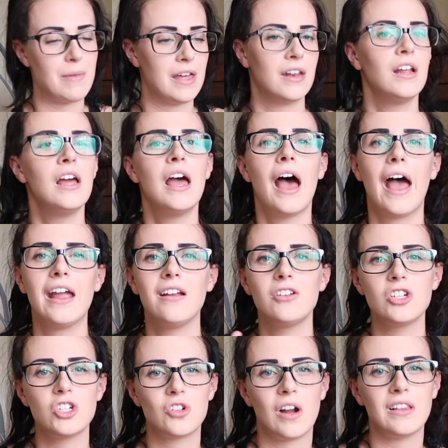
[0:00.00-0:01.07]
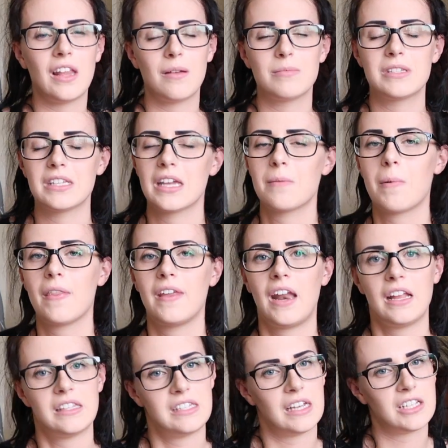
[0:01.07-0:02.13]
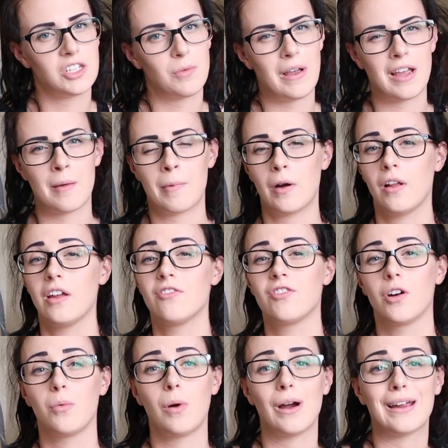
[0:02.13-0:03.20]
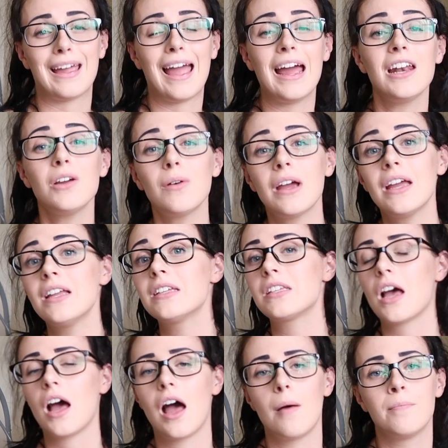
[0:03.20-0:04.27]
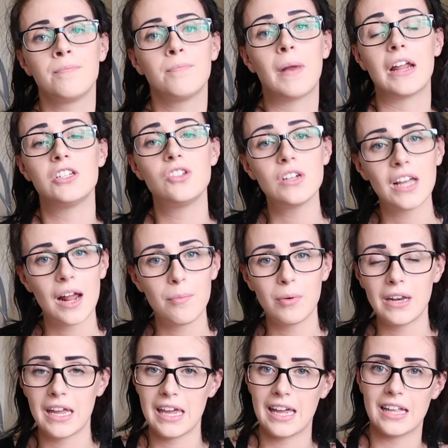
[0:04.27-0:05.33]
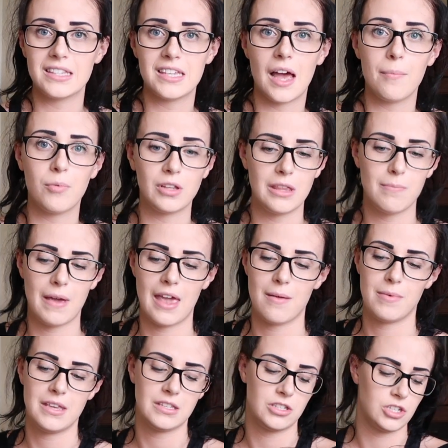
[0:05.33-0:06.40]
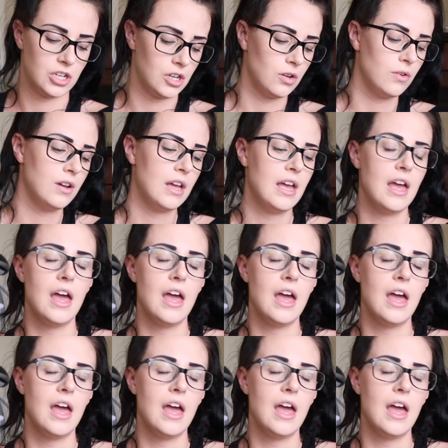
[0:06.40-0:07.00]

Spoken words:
But I usually try and let him sleep on the nights he has to wake up early for work anyways. But I do get up when he gets up with the babies too.